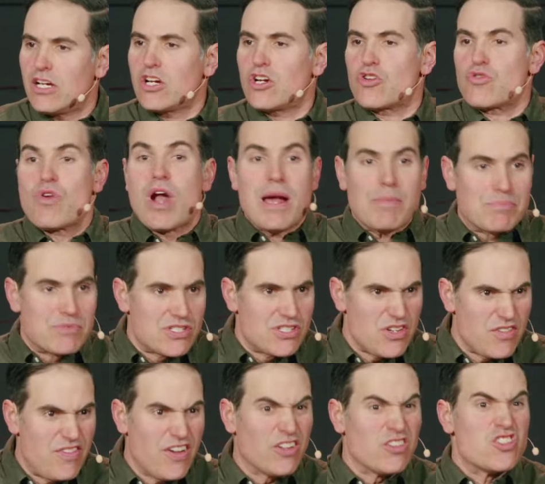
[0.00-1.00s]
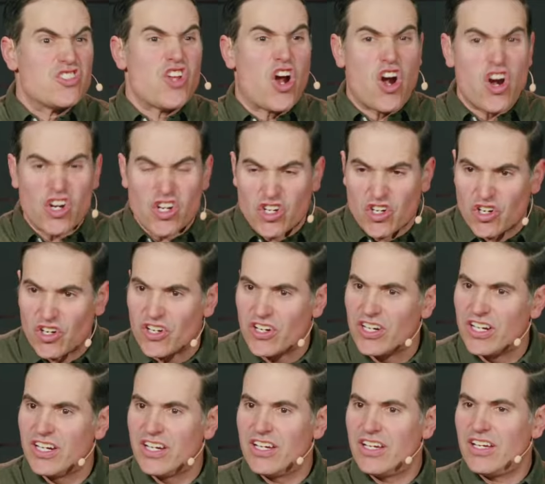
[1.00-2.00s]
corrupt, you felt darker.
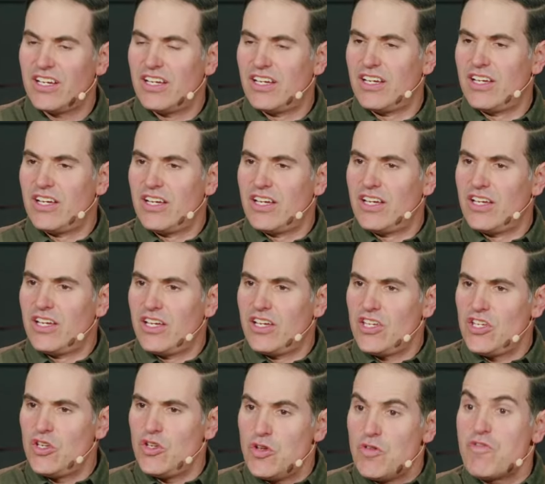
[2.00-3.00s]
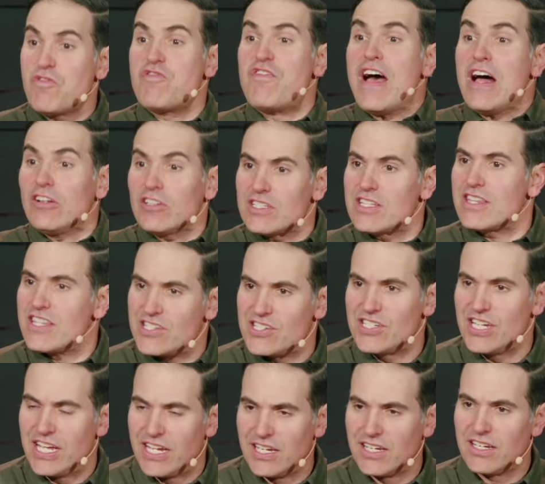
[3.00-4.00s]
You felt the
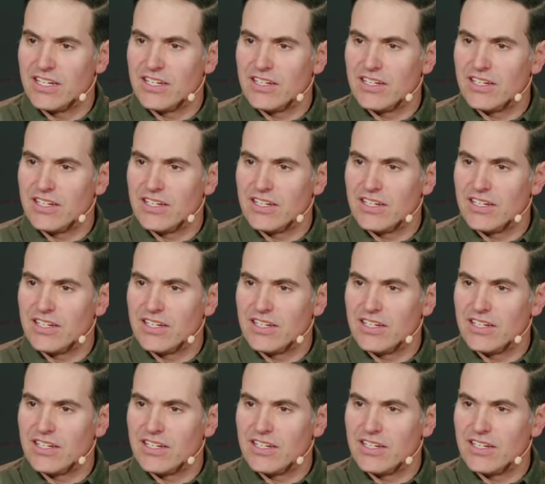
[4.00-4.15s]
sin.